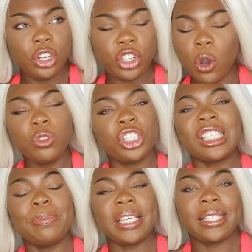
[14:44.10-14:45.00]
don't
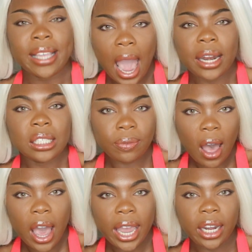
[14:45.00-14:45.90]
just be
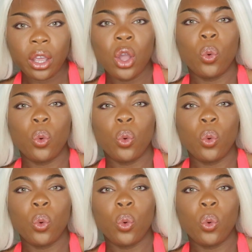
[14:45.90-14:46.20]
satisfied